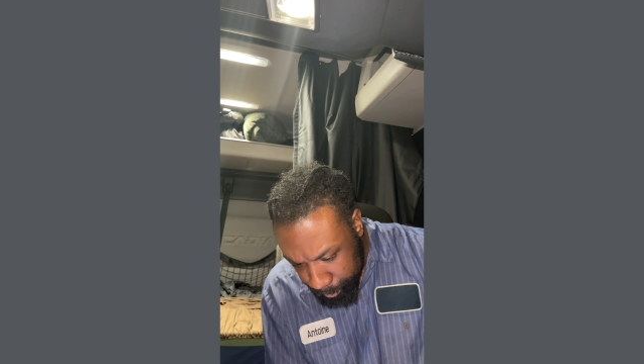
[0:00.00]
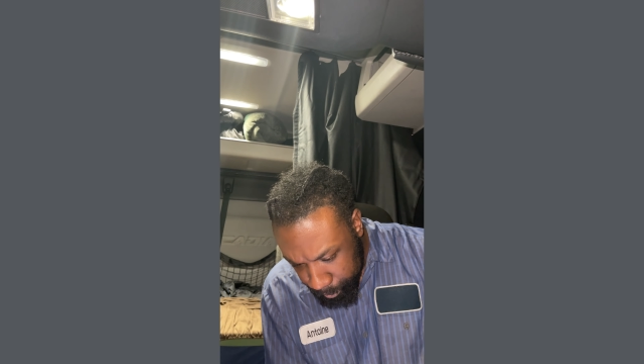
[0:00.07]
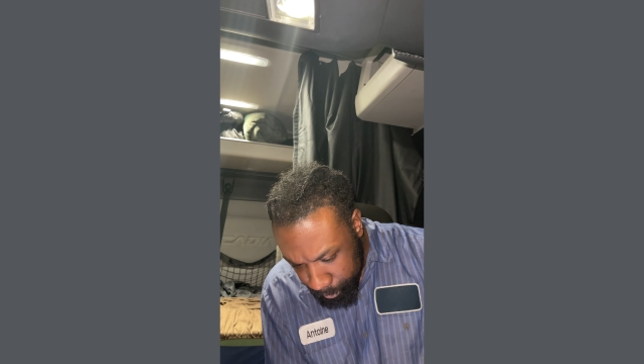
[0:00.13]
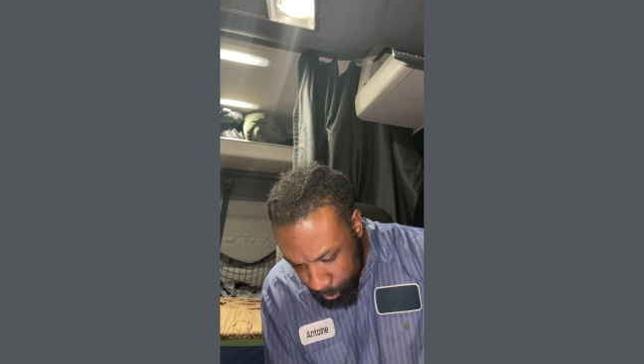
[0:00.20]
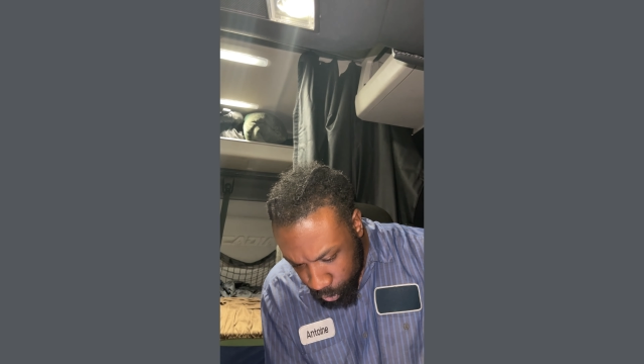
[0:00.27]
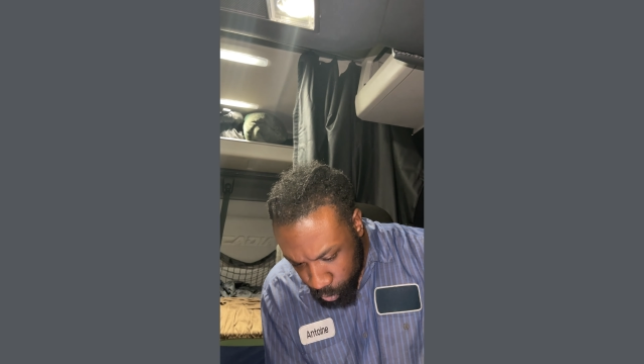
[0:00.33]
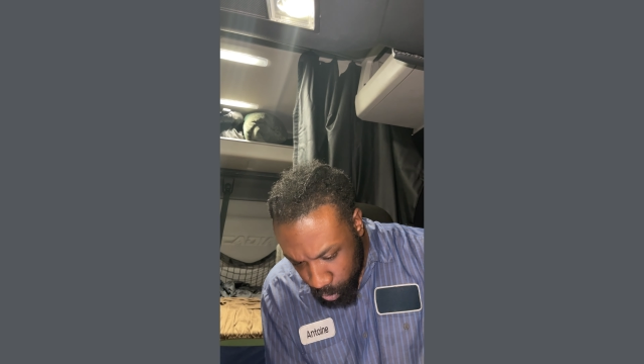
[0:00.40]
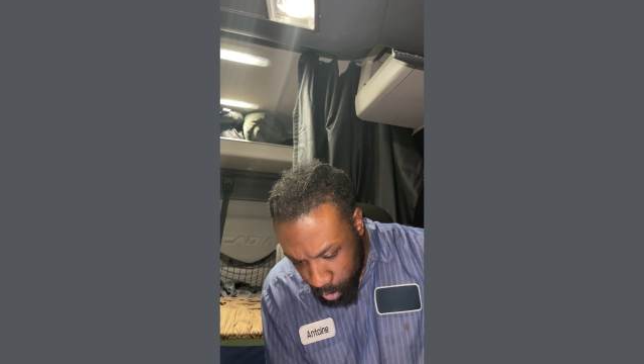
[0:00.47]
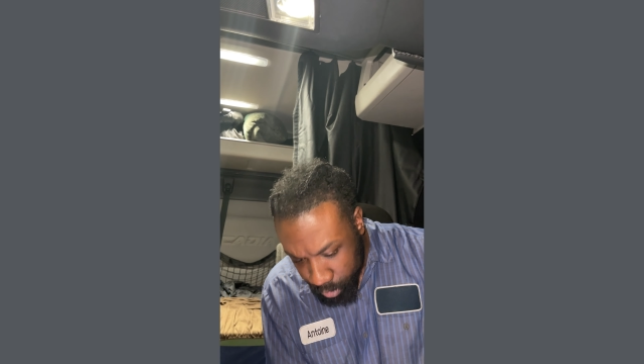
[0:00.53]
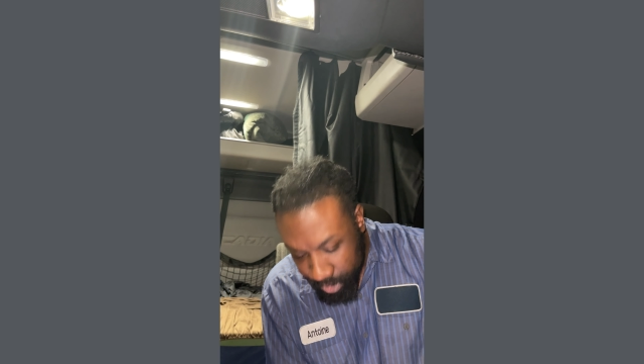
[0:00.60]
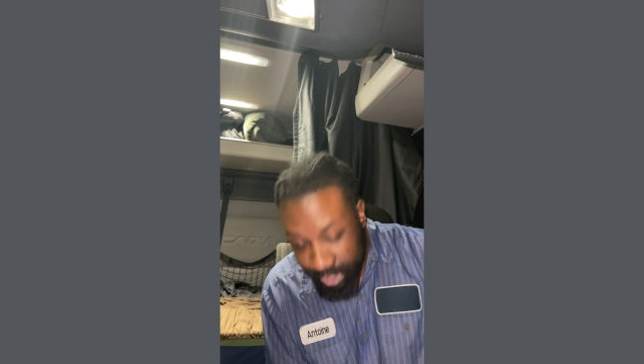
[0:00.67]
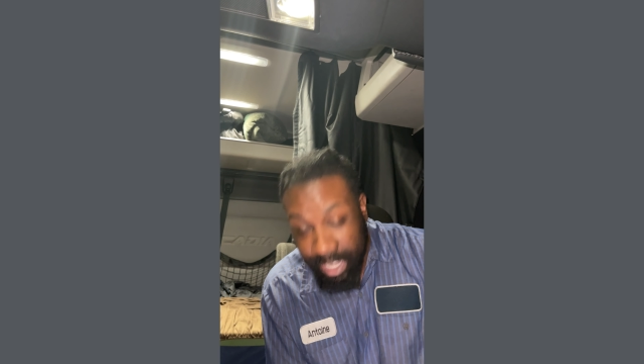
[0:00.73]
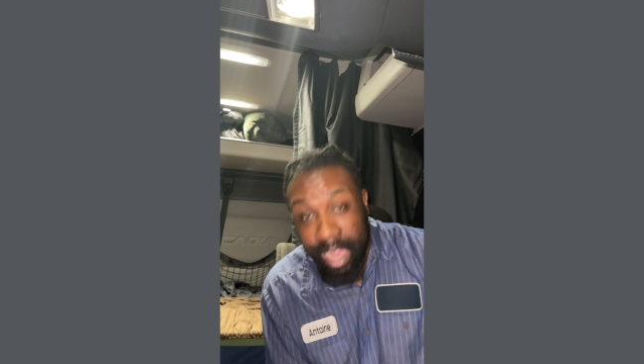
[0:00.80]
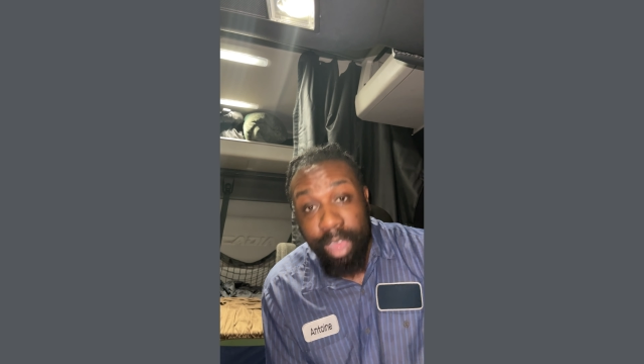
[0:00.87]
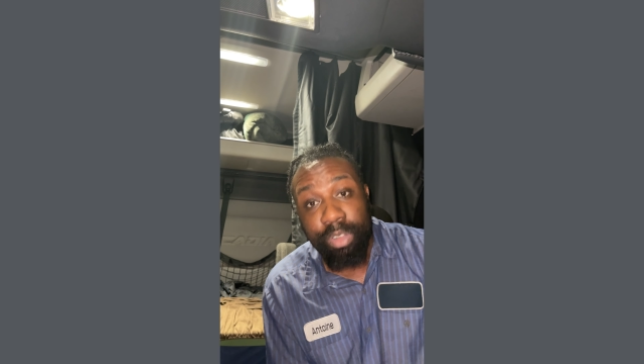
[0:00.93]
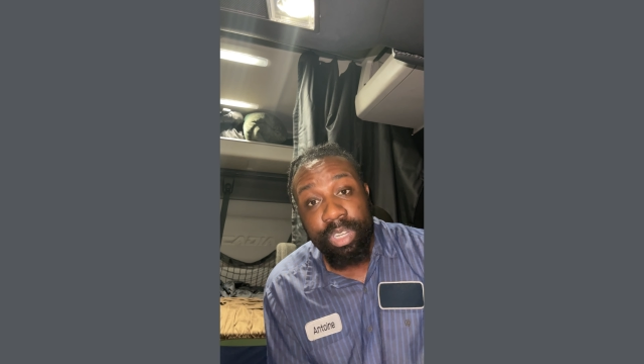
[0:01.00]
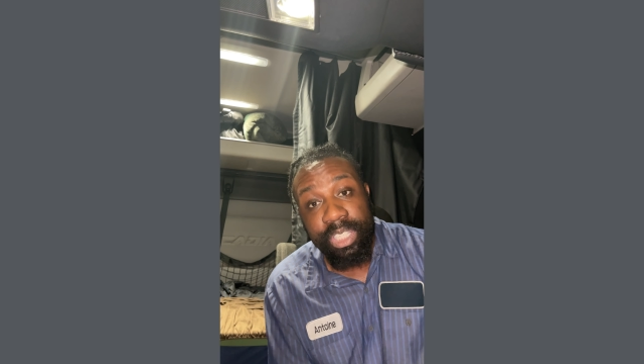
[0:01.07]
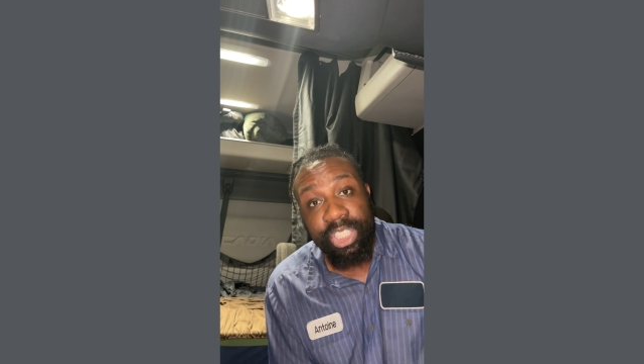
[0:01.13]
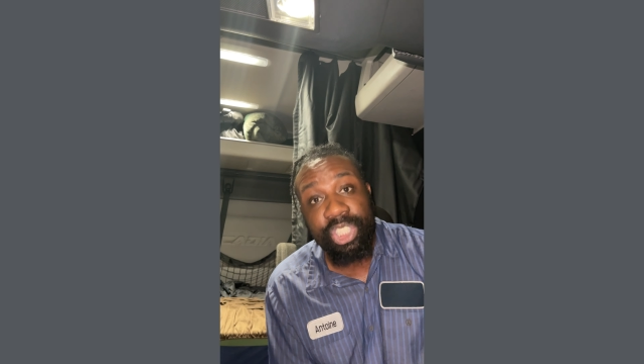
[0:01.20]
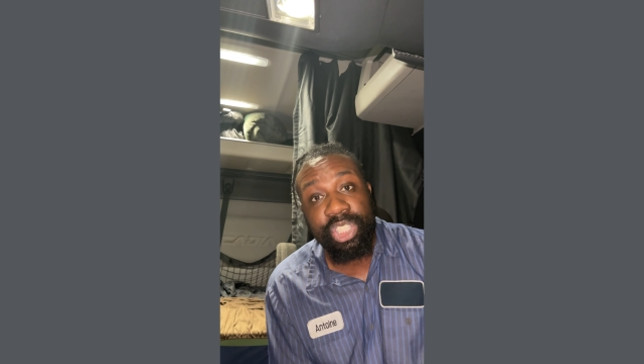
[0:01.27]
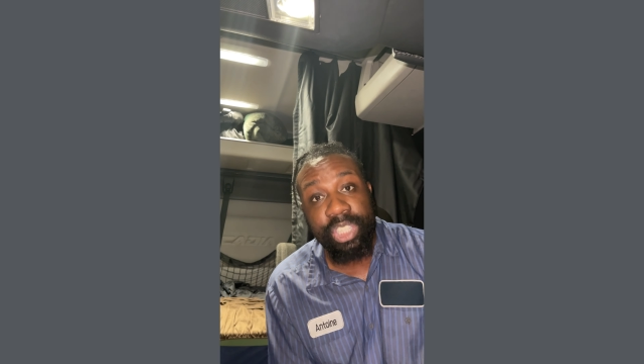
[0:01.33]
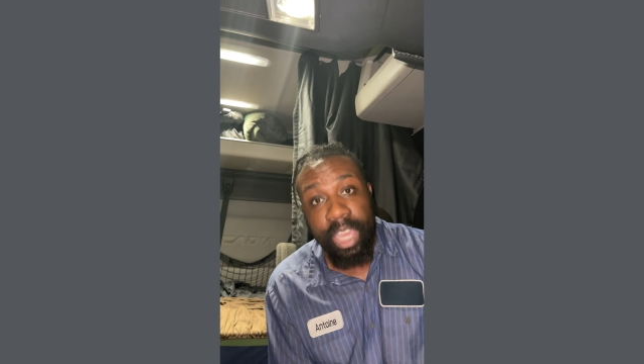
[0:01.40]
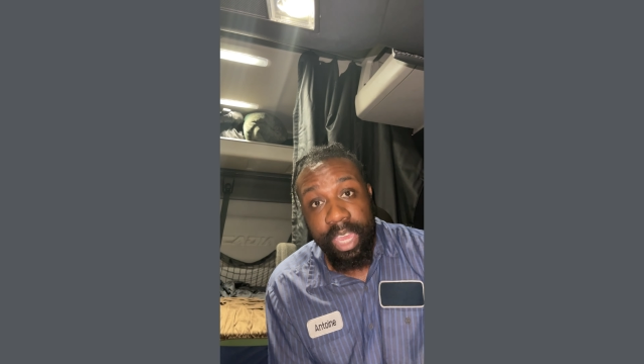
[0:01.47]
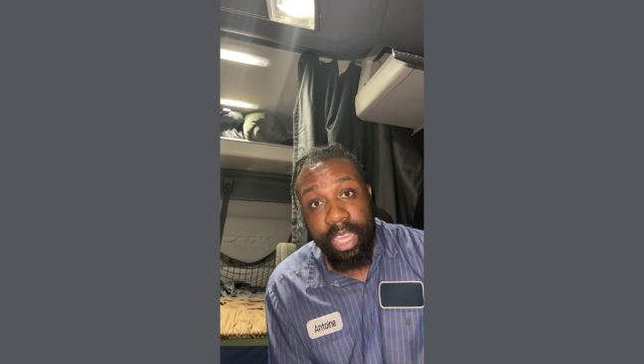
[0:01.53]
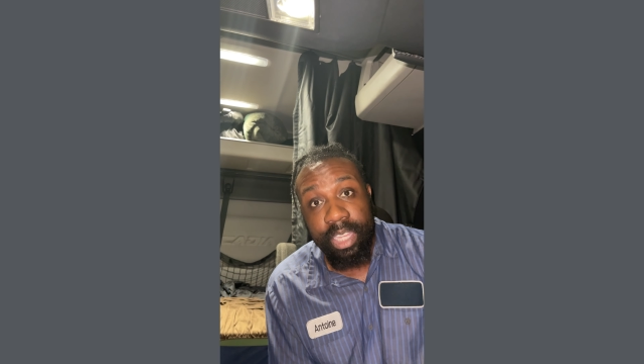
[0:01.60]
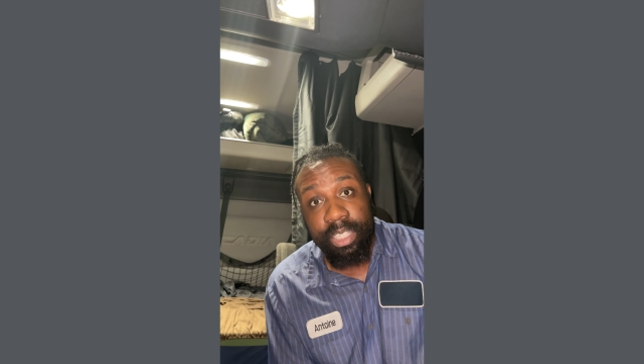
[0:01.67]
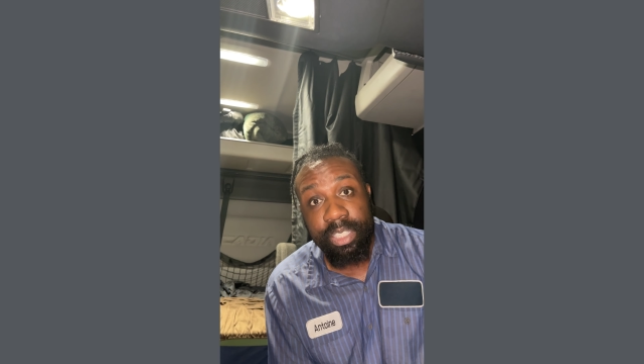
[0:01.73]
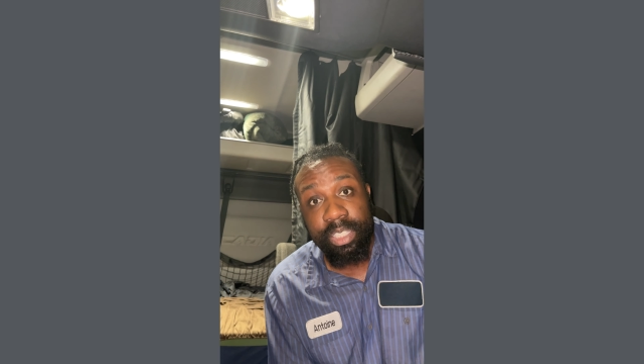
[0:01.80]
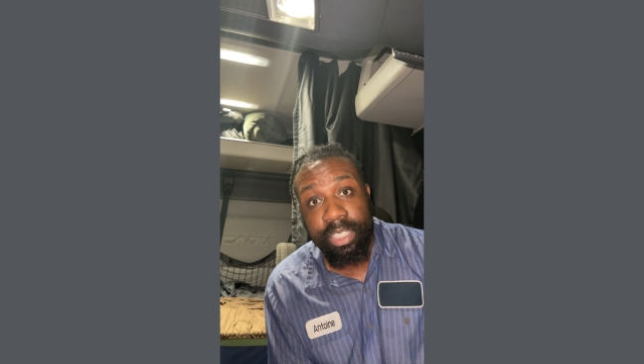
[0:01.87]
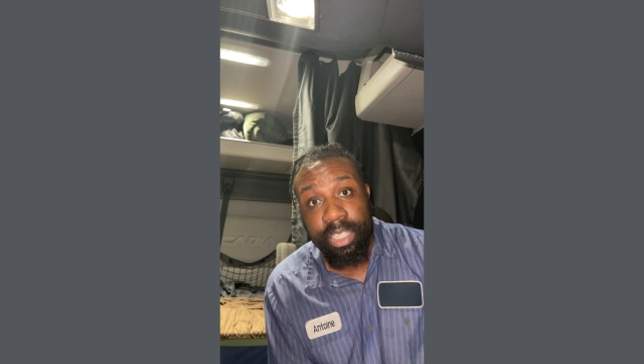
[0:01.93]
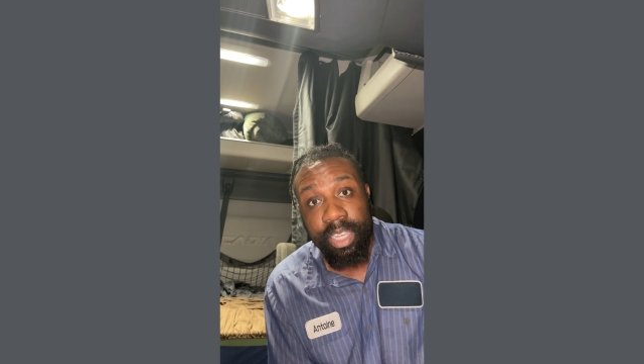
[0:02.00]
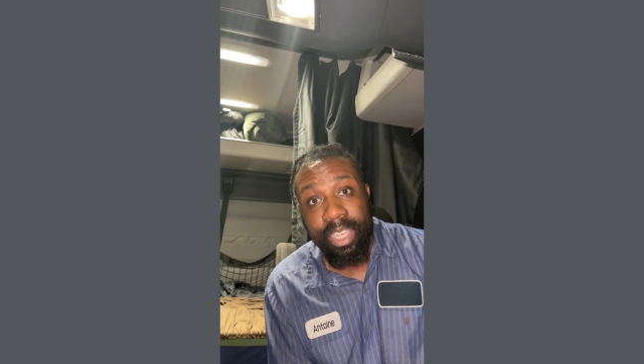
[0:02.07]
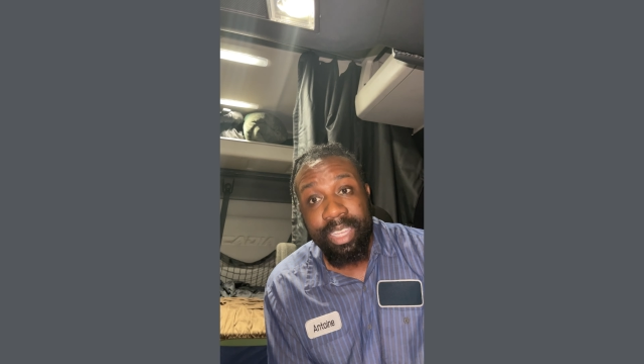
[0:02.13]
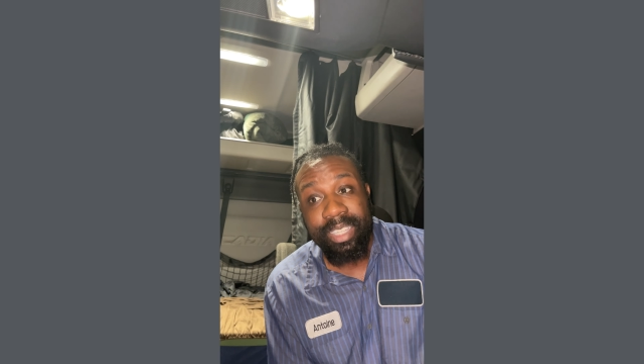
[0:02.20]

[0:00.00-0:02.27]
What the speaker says: You want Sound Exchange.